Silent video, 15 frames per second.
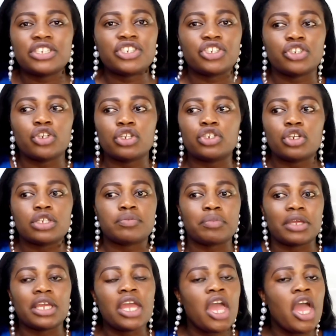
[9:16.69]
This is not just
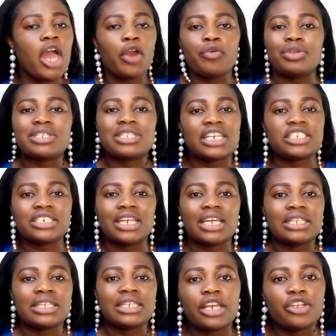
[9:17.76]
me researching
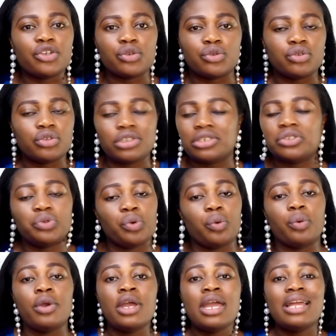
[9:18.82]
and telling you do this.
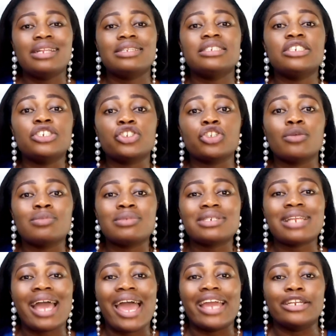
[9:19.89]
No, this is
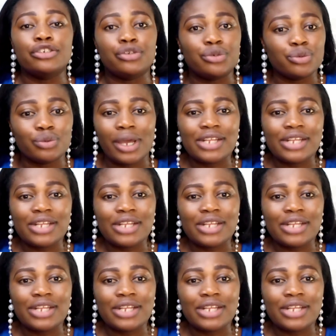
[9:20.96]
something I do.